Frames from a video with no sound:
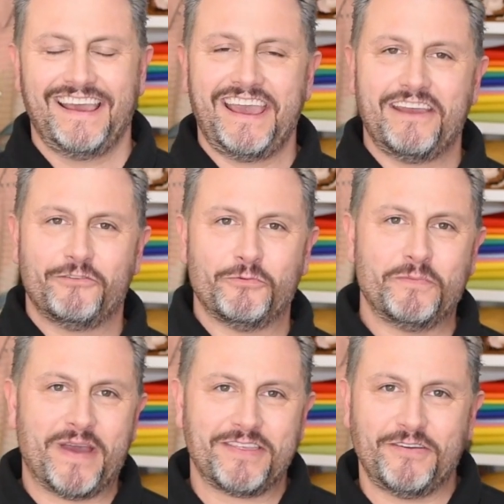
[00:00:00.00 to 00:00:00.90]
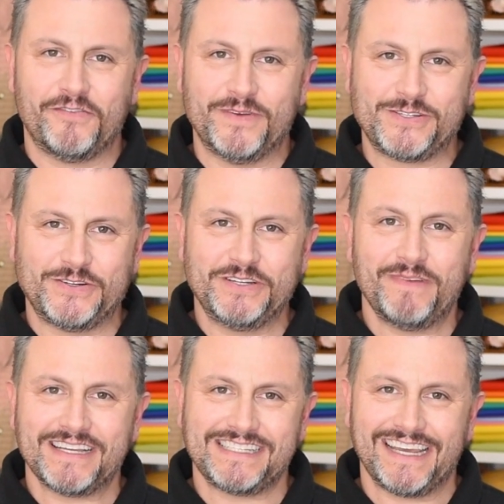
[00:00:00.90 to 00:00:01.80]
Hey everyone, Matthew of Mr.
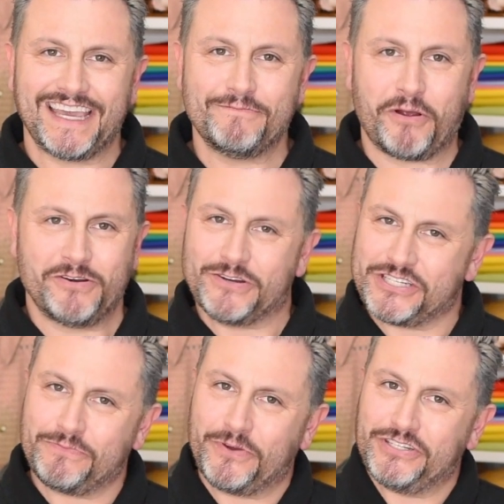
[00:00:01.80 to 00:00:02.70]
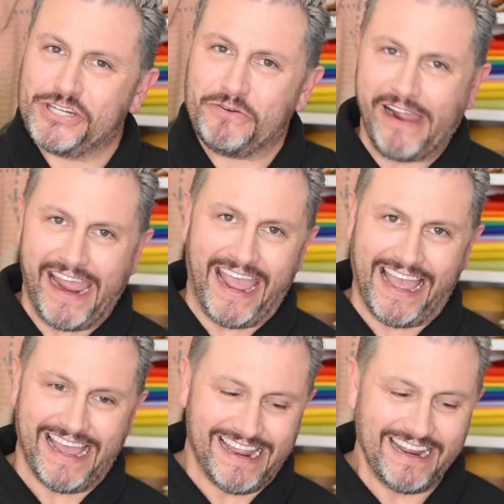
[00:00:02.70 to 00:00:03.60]
Domestic in partnership with
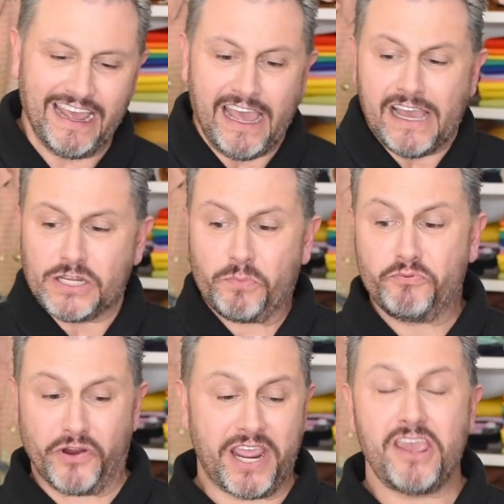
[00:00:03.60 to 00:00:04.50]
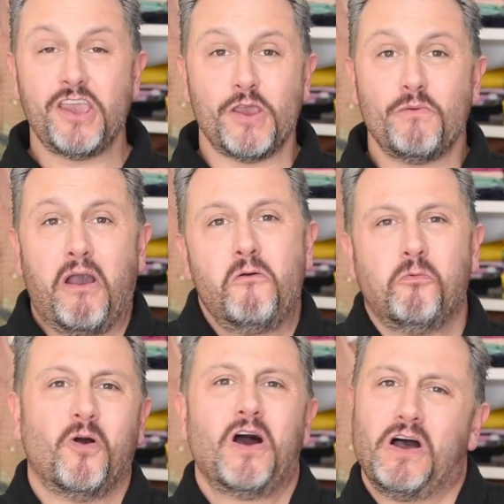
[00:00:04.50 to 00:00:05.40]
Joann to bring you a
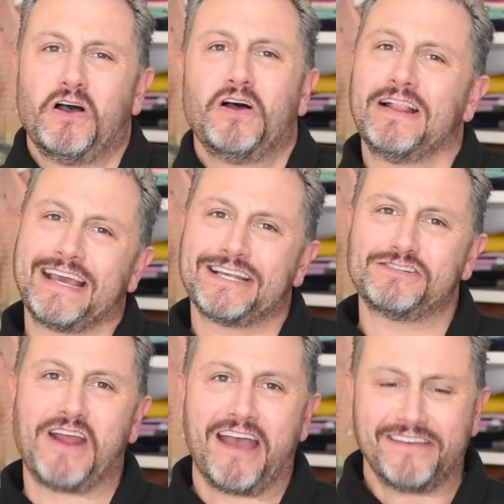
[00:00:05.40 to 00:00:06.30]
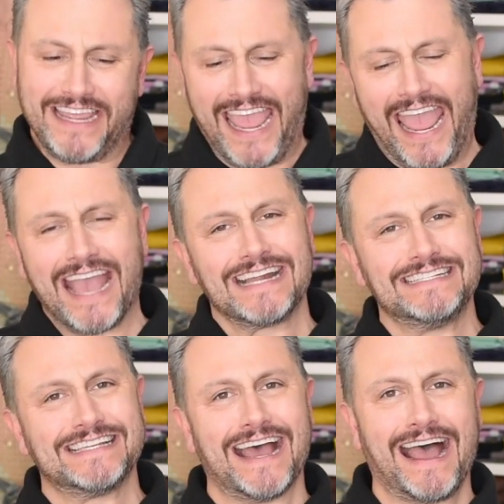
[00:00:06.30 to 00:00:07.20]
wool
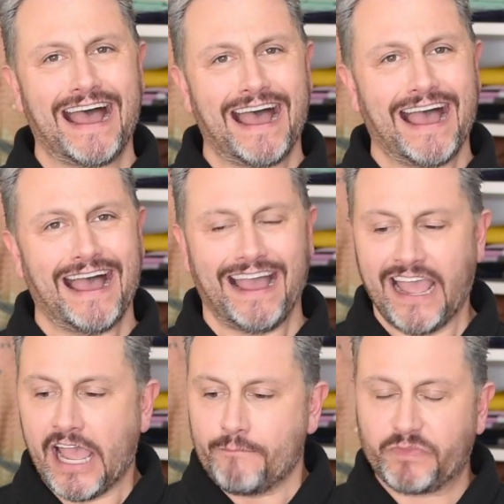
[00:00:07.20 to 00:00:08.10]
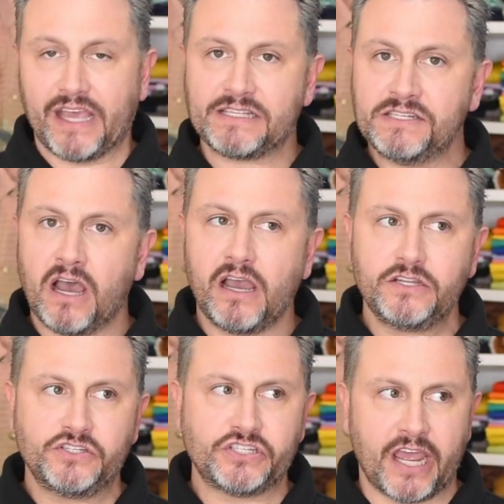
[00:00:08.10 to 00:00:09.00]
extravaganza. It's
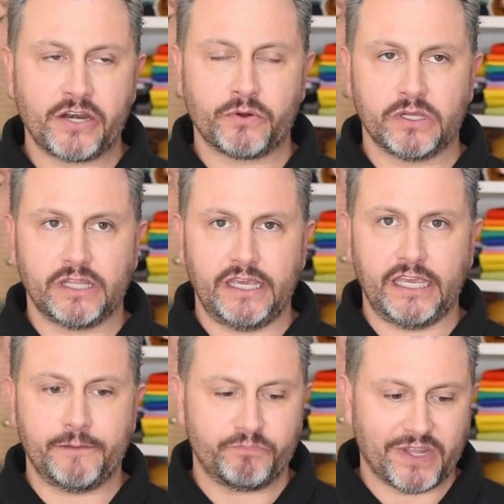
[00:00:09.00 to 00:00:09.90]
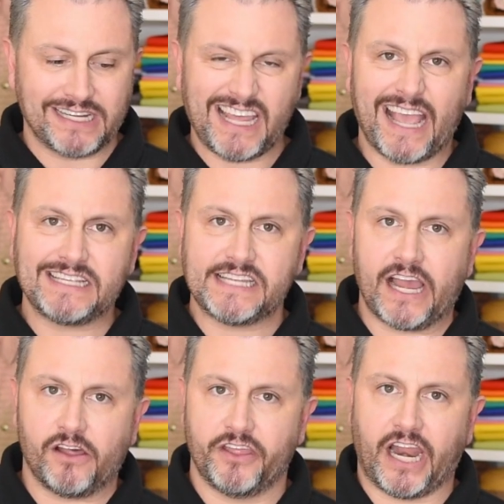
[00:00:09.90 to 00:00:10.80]
not generally a
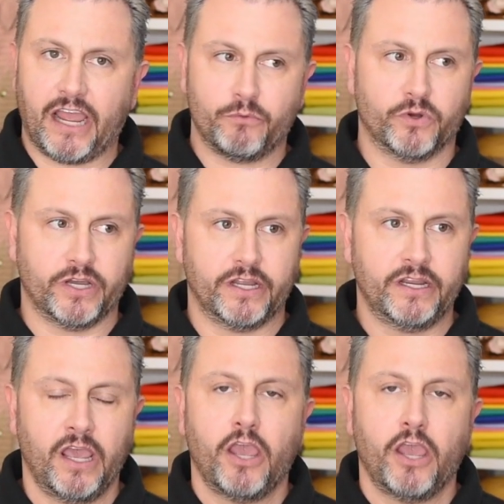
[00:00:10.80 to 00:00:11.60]
textile that I would